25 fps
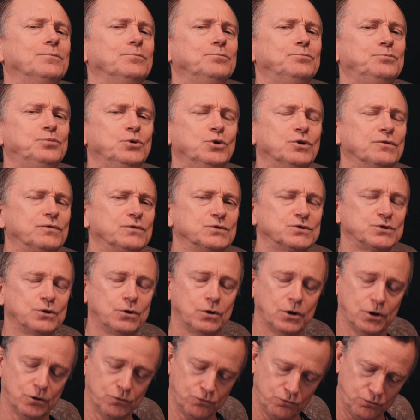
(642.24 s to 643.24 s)
Beautiful
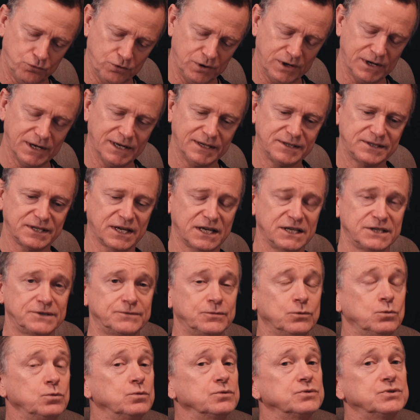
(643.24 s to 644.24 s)
solo, really
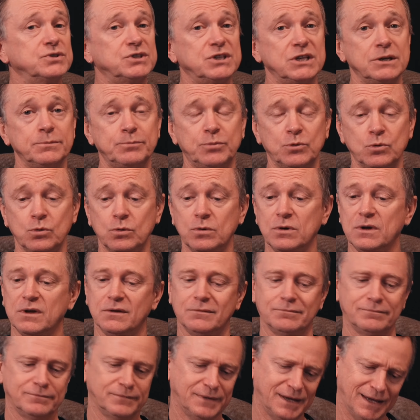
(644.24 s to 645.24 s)
tasteful, simple,
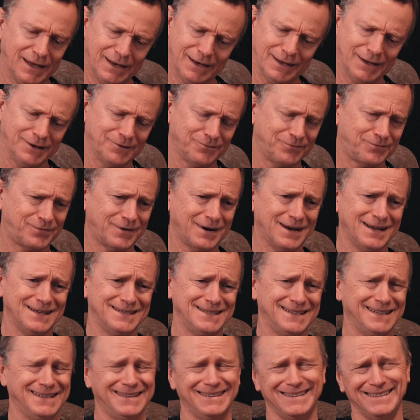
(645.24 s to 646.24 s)
elegant
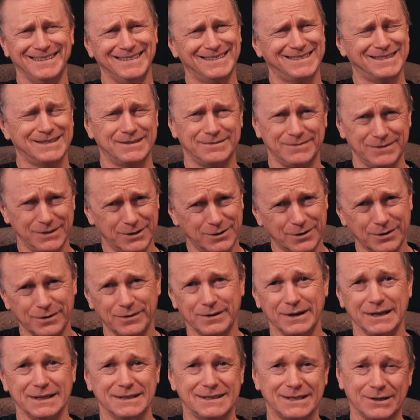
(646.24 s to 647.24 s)
phrasing. It's, you know,
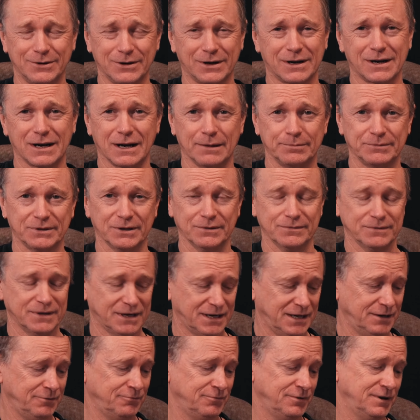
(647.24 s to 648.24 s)
it's Eric Clapton and
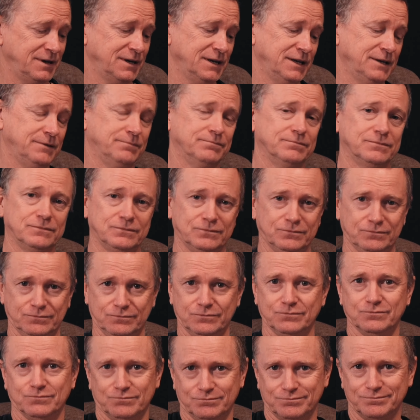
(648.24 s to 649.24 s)
he really
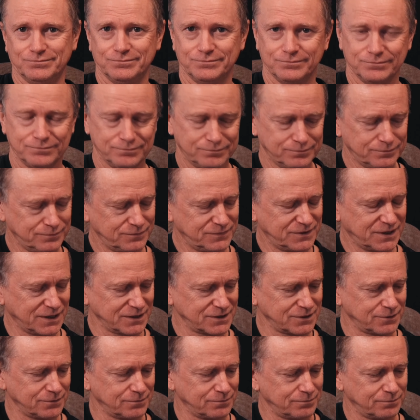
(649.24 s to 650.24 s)
does
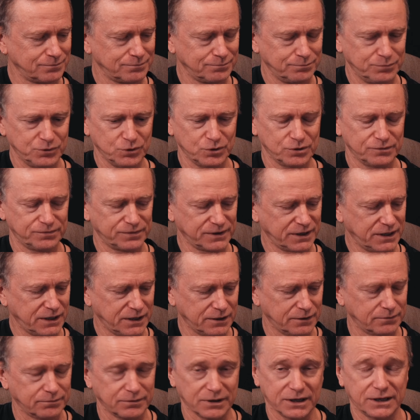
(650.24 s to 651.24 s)
it beautifully
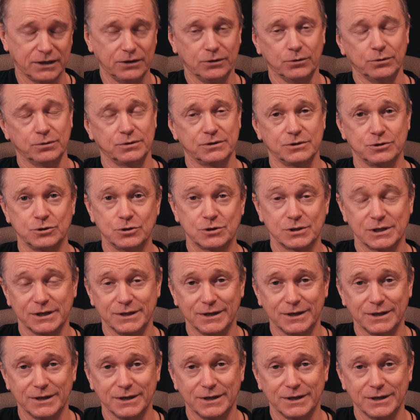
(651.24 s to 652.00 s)
here like he usually